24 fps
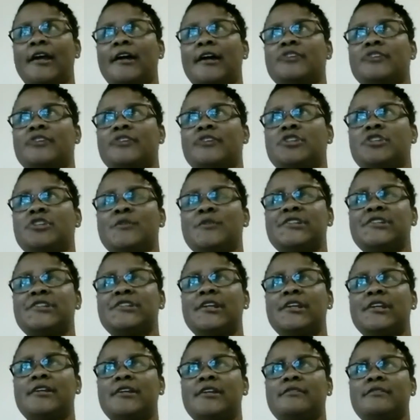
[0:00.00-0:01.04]
She was
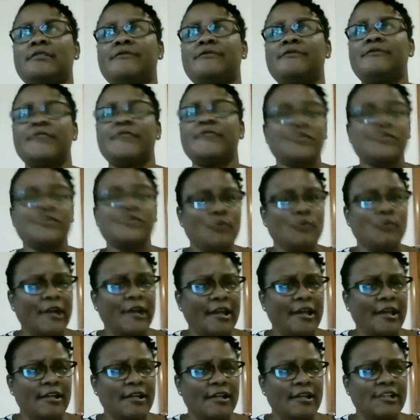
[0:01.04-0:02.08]
in first
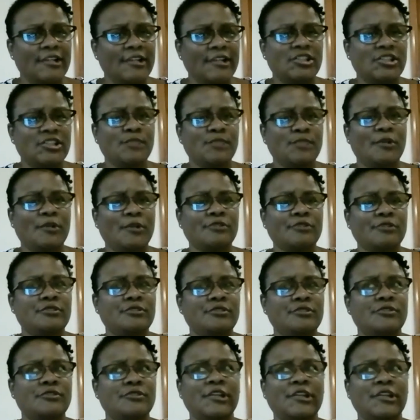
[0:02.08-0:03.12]
grade, and she spoke
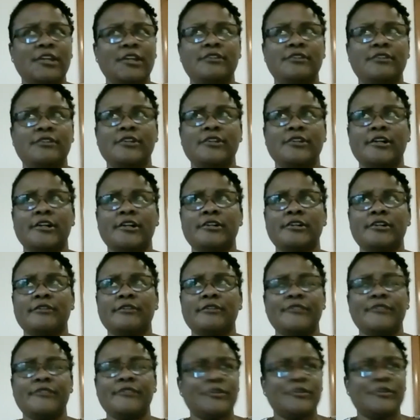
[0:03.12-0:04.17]
to the third
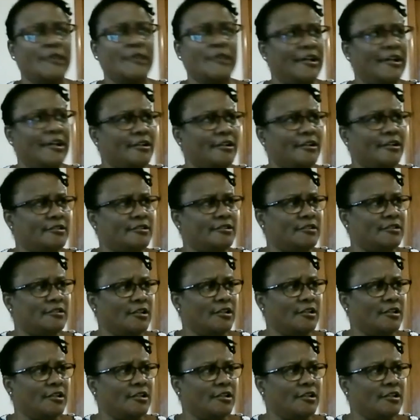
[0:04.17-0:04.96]
or fifth graders.